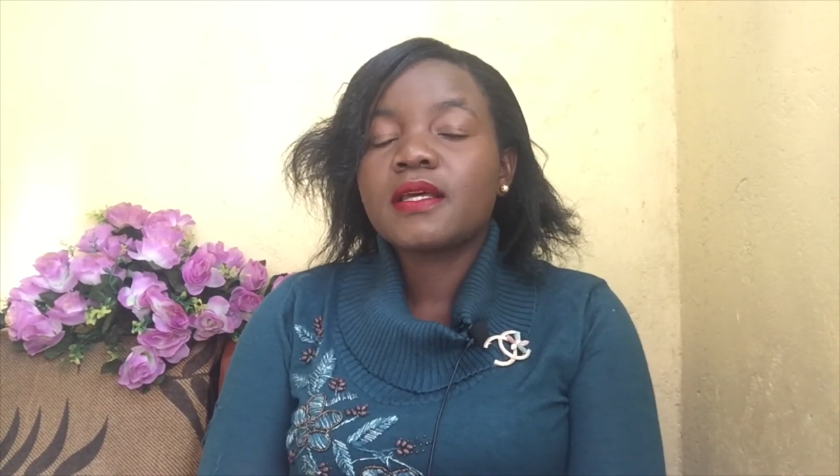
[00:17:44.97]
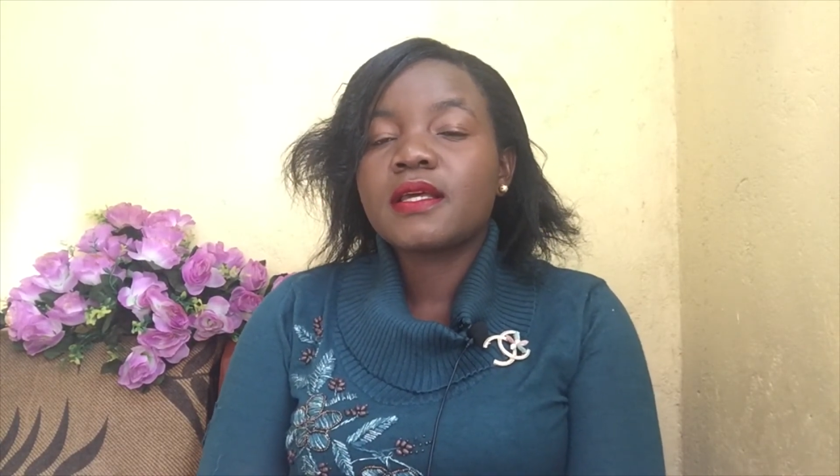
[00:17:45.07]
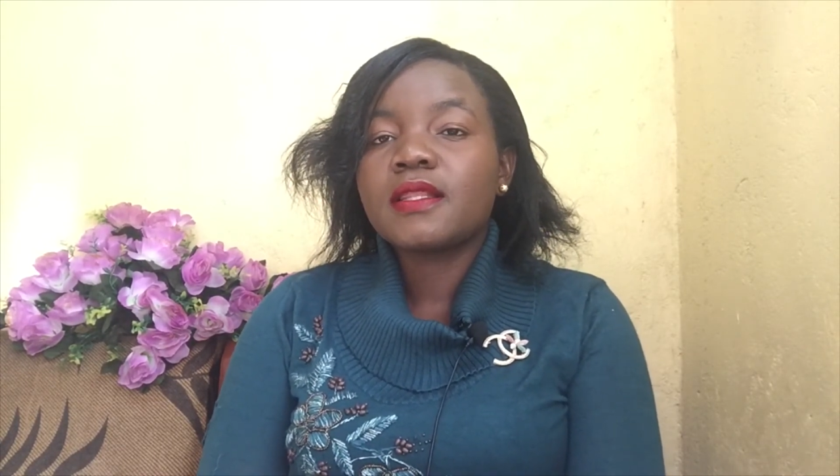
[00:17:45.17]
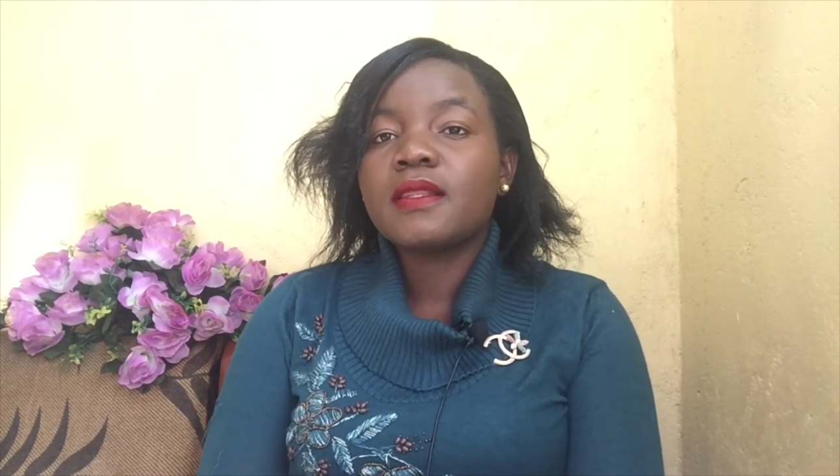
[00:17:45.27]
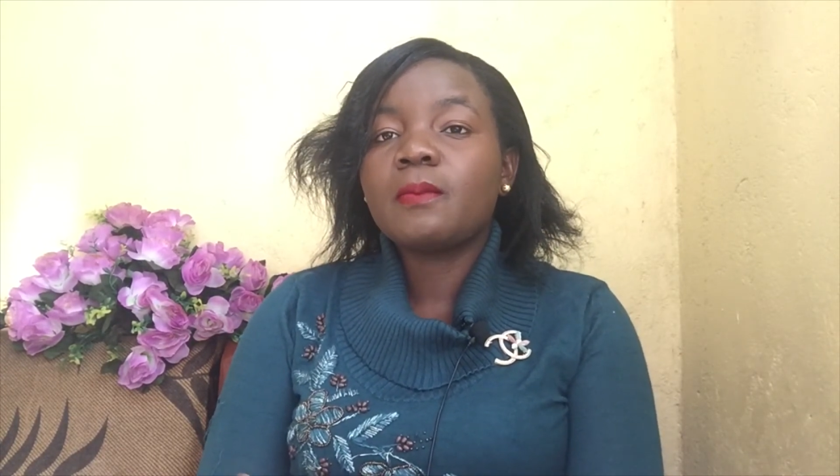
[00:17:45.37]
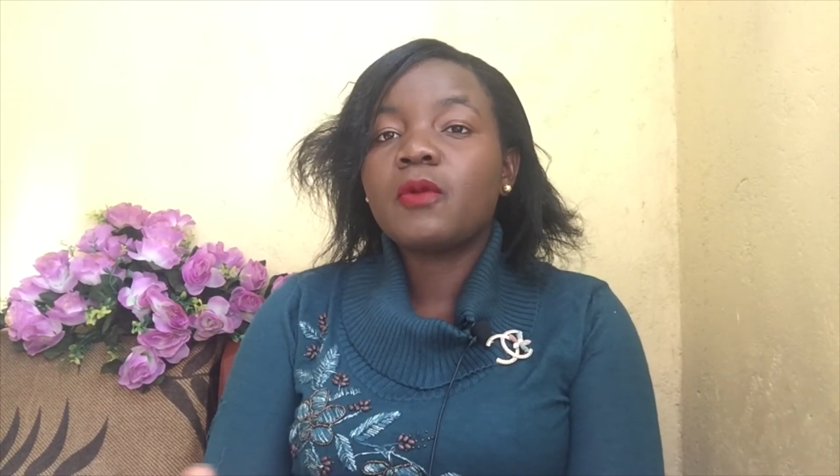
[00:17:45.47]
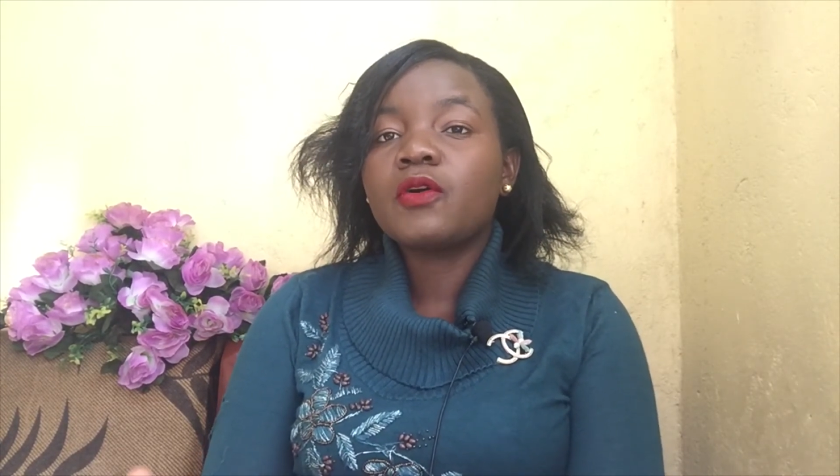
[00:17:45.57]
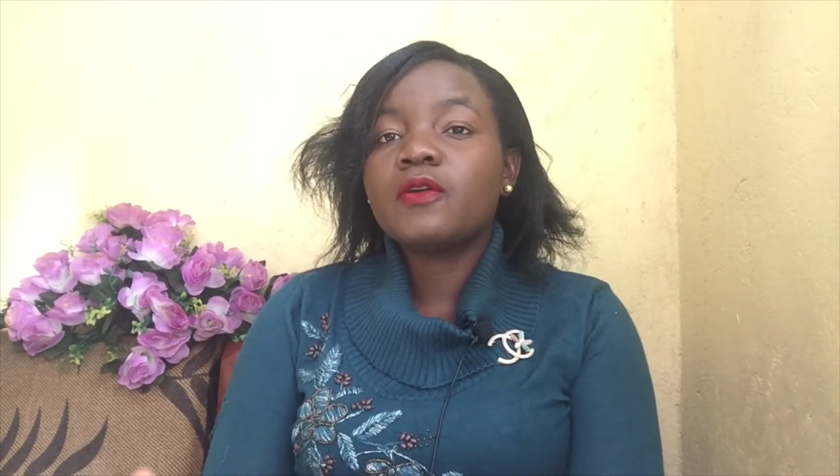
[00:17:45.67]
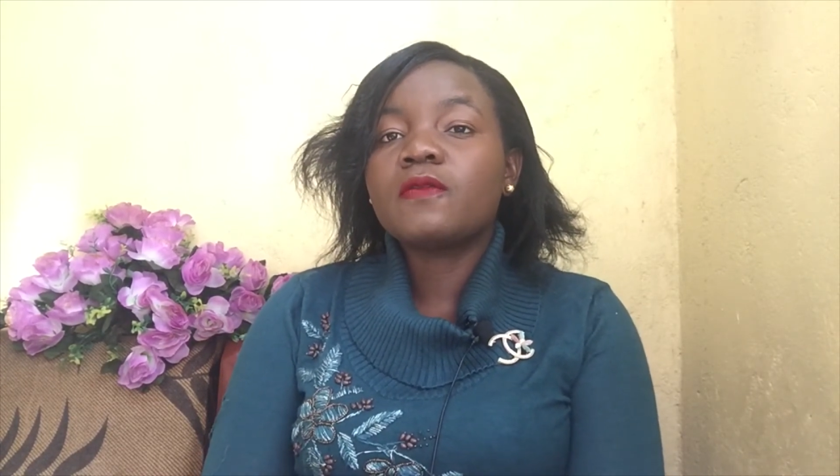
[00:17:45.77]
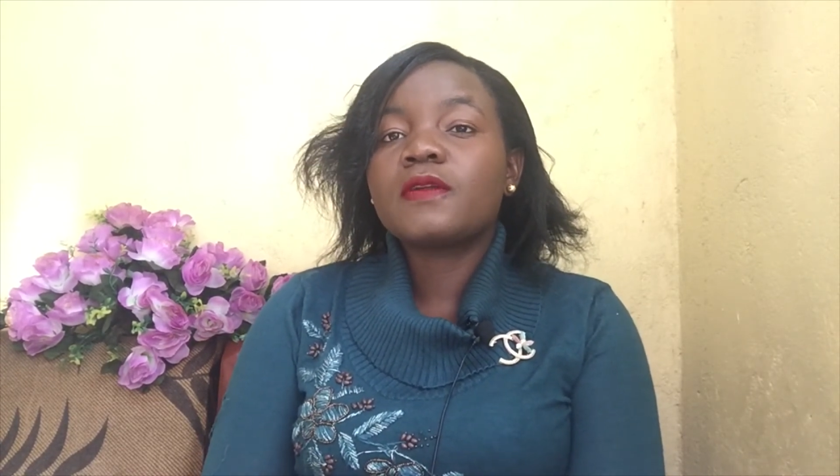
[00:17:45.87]
the Board
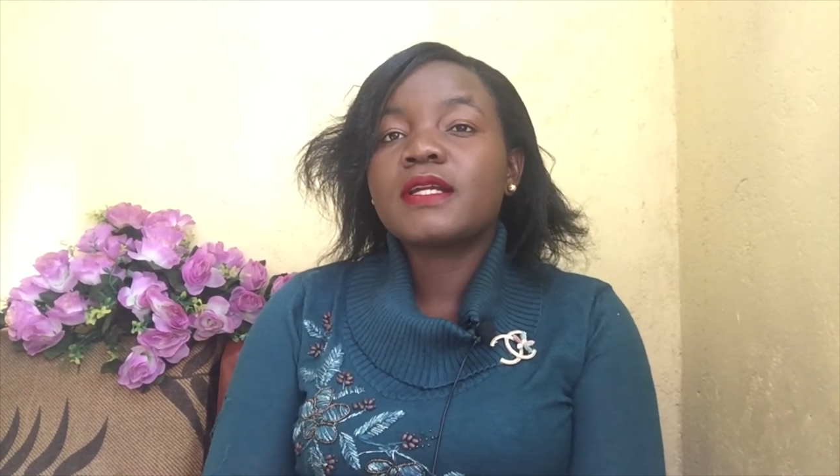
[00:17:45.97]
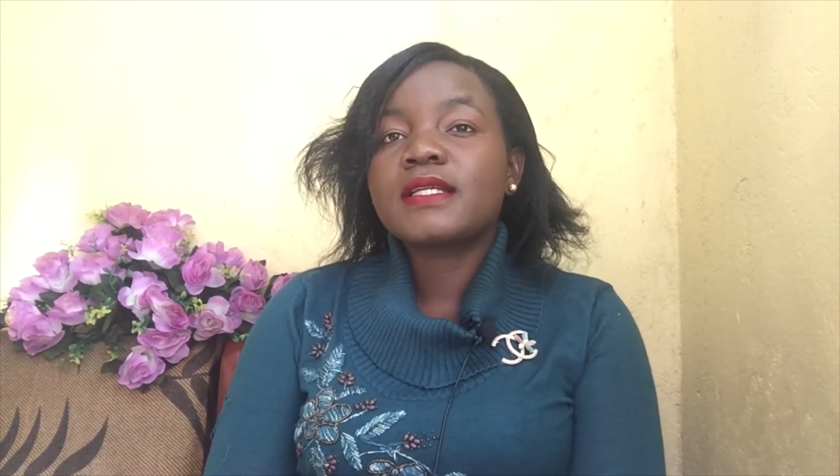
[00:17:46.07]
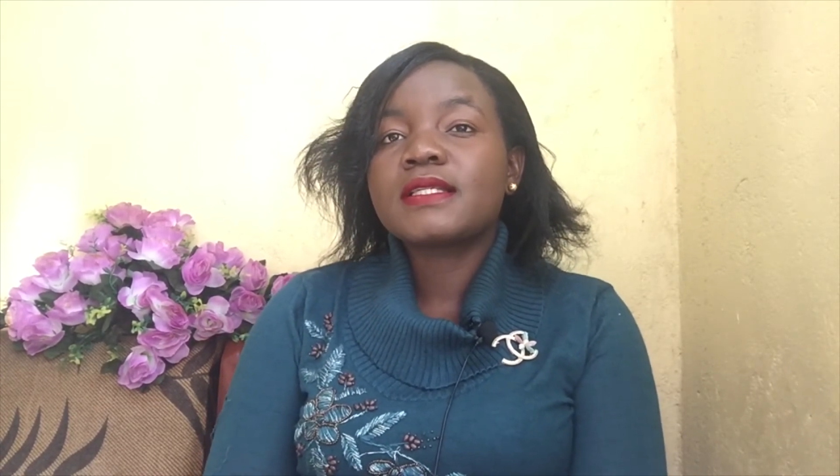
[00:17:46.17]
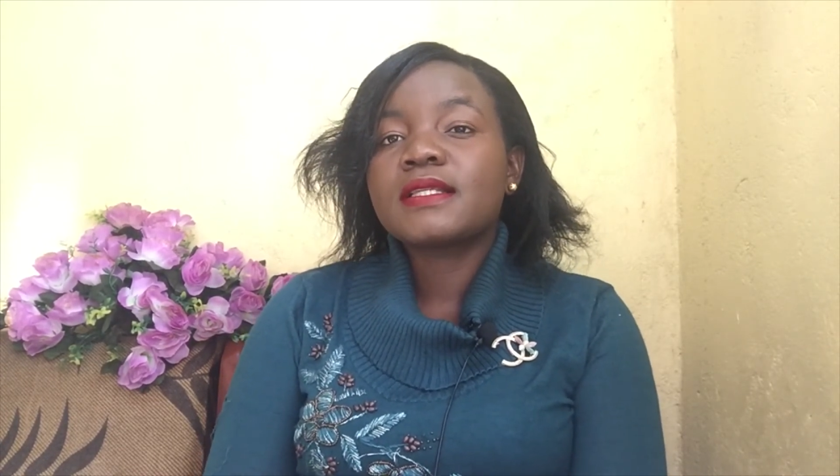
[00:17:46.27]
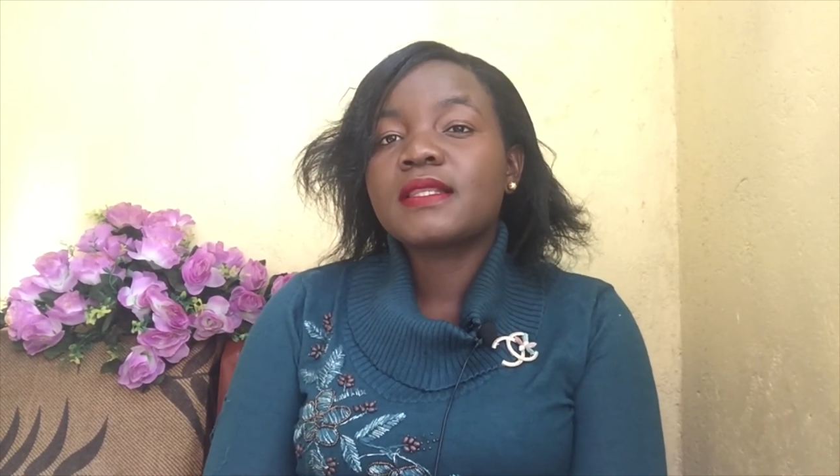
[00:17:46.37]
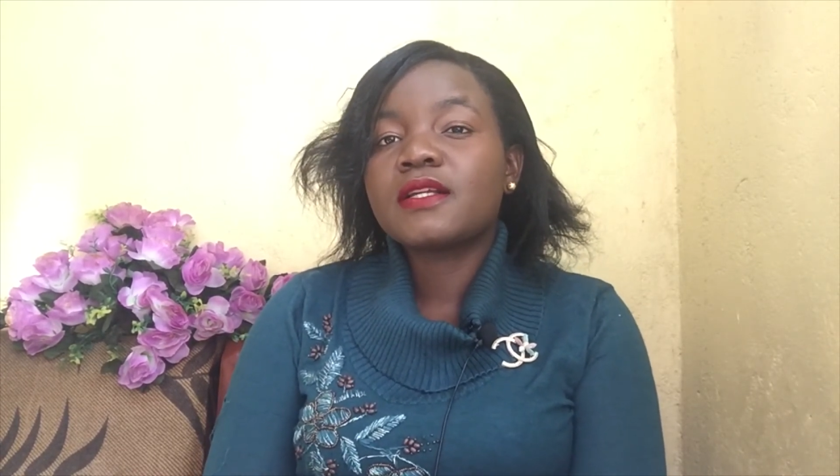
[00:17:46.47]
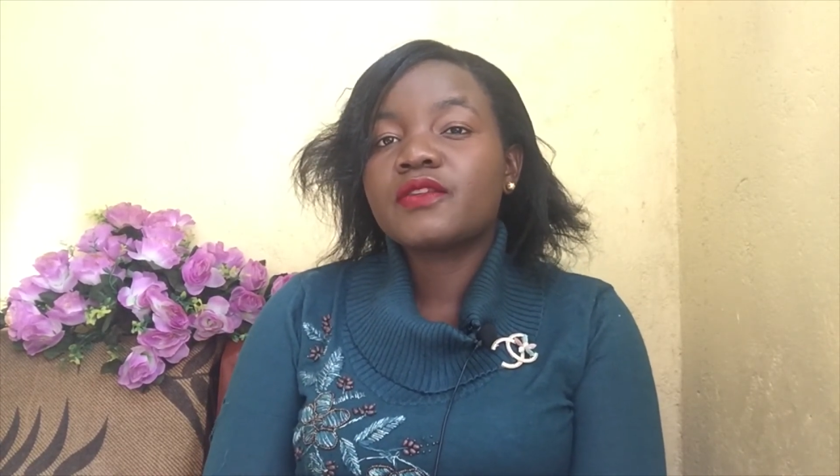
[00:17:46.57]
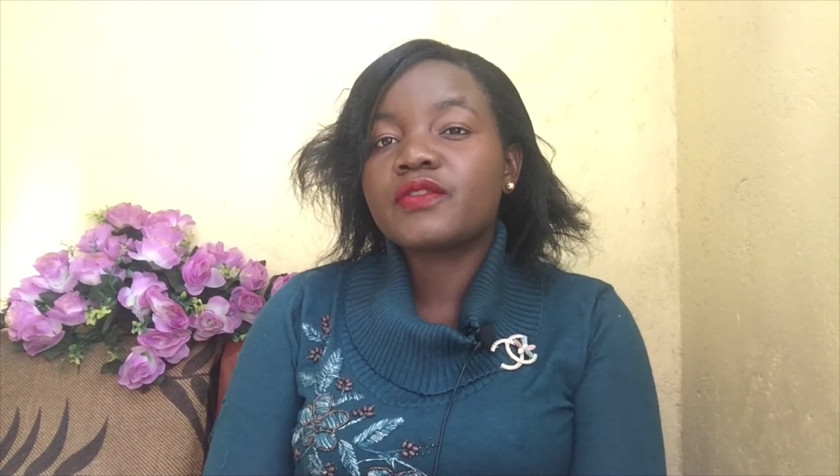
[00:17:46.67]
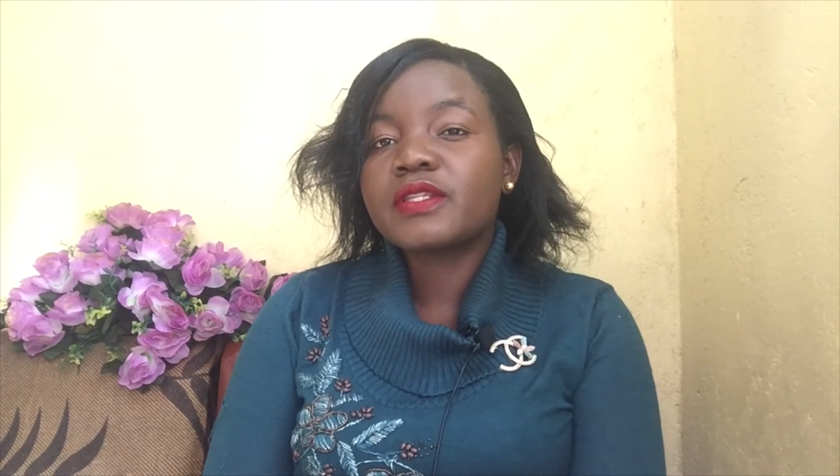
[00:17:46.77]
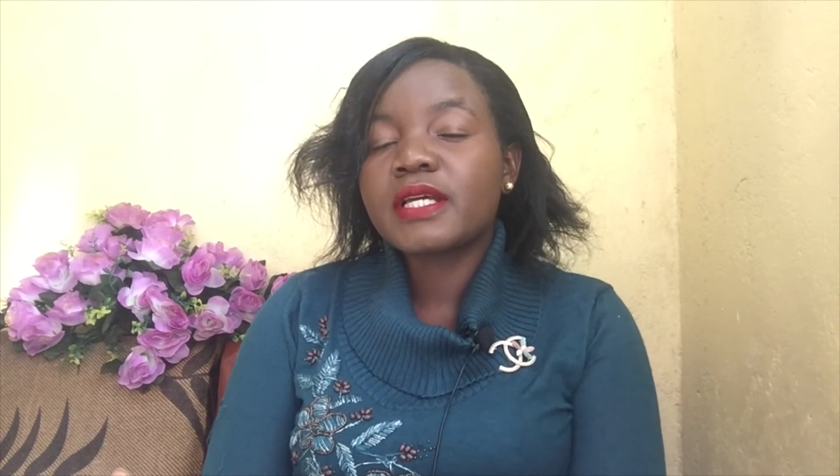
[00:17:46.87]
of Nursing that
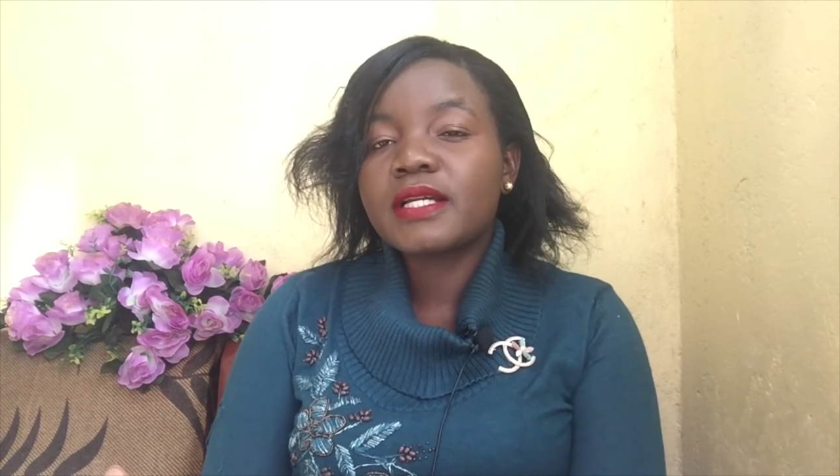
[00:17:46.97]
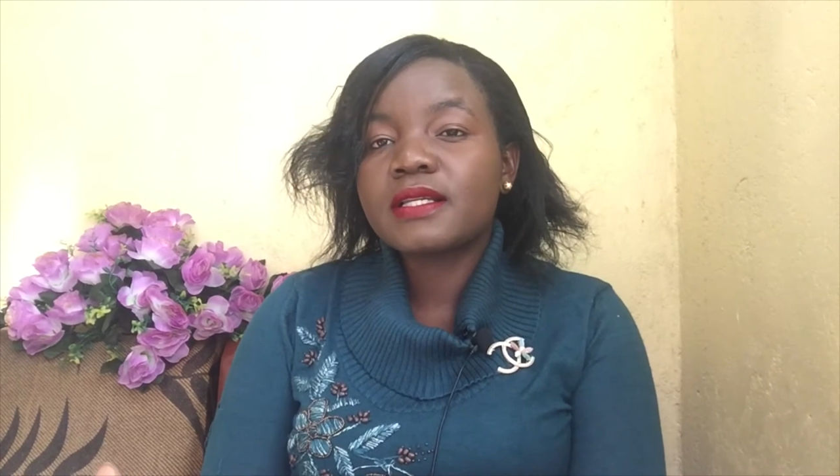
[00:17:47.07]
you sat